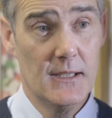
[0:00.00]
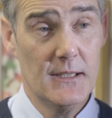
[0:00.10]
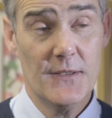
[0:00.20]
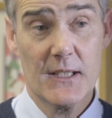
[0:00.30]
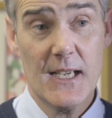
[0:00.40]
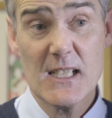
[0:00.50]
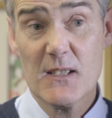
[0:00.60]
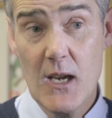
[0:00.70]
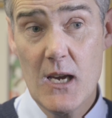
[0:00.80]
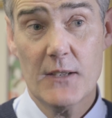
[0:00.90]
And in the
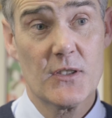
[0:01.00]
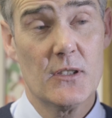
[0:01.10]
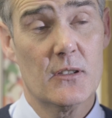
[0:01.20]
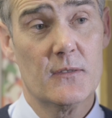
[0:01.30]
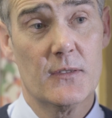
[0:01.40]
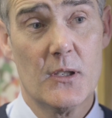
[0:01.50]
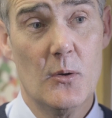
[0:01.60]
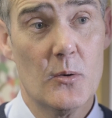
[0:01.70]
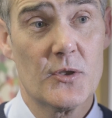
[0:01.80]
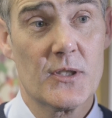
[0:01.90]
case of livestock, of
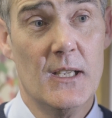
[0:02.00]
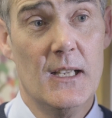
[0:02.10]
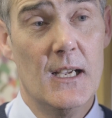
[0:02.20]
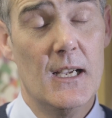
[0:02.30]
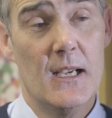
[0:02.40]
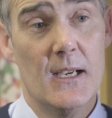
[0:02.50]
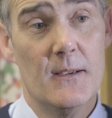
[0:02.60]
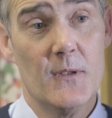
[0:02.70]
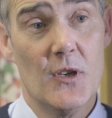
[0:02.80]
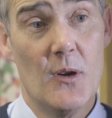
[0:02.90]
course,
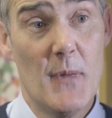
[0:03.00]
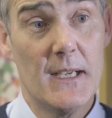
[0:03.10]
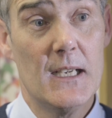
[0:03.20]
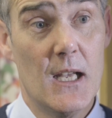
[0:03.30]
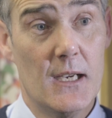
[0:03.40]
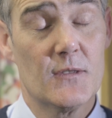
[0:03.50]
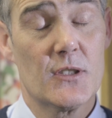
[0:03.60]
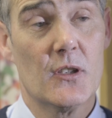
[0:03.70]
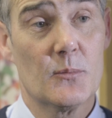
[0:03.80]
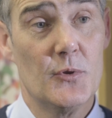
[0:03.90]
many
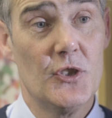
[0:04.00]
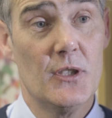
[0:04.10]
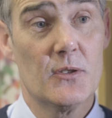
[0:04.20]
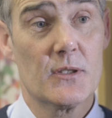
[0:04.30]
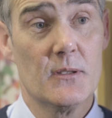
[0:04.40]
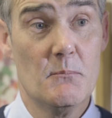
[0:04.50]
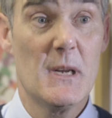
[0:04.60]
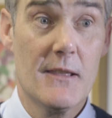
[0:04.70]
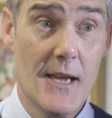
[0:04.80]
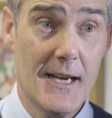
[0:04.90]
livestock produce
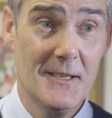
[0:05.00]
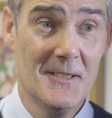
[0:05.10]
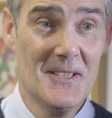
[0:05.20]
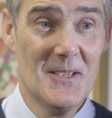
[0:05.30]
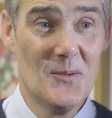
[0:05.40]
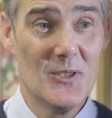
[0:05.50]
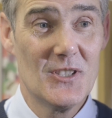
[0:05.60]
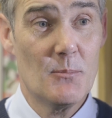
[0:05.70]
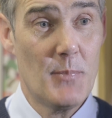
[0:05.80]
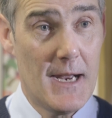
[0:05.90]
methane,
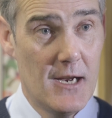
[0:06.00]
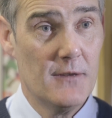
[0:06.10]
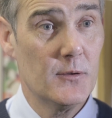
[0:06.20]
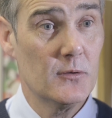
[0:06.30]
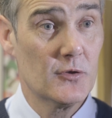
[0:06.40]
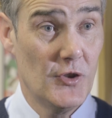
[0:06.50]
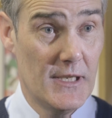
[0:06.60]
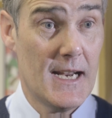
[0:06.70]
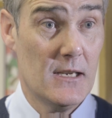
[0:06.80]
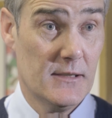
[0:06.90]
which is a powerful
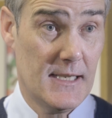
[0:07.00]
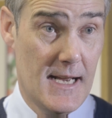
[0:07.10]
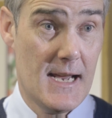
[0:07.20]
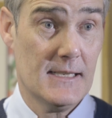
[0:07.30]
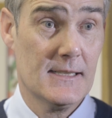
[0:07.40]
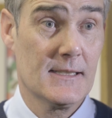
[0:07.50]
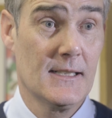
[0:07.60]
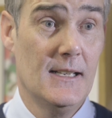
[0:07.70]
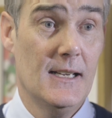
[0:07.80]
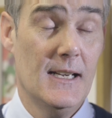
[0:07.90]
greenhouse
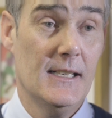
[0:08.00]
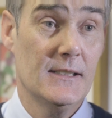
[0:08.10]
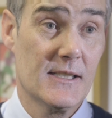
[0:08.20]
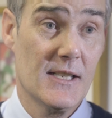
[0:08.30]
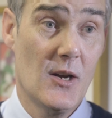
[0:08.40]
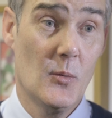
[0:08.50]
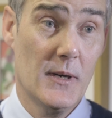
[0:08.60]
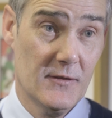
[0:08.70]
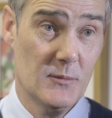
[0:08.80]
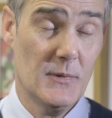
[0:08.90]
gas, and so
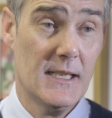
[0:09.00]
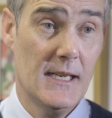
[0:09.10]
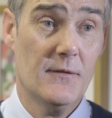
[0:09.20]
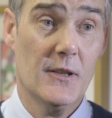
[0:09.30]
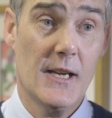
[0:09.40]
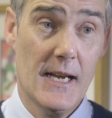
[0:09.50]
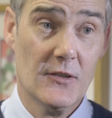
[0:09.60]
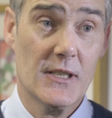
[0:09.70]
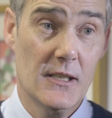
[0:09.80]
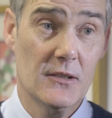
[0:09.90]
we have to be careful that
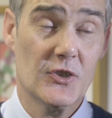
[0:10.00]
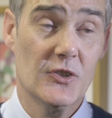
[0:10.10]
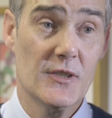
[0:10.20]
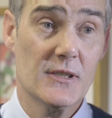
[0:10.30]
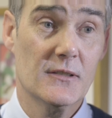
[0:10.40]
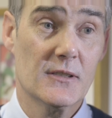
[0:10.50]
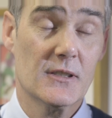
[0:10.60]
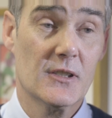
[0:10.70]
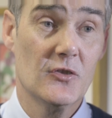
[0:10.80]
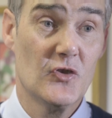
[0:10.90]
agriculture
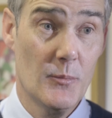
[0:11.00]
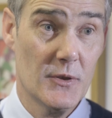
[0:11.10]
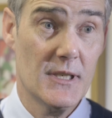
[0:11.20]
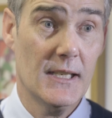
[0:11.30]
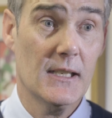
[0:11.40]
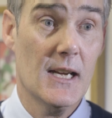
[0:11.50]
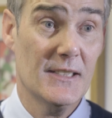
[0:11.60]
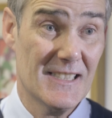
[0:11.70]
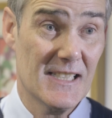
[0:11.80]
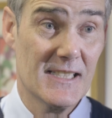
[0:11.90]
isn't contributing
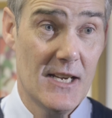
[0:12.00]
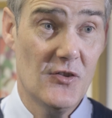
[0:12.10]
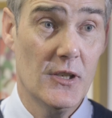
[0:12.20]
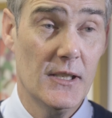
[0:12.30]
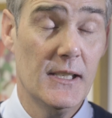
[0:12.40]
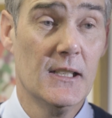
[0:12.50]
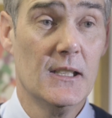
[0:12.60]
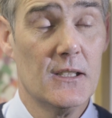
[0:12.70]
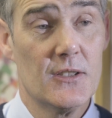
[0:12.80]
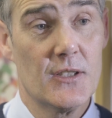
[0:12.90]
unnecessarily
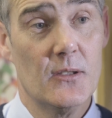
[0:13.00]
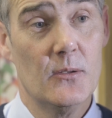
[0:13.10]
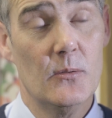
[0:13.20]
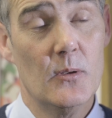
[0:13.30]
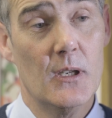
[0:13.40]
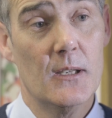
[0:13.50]
to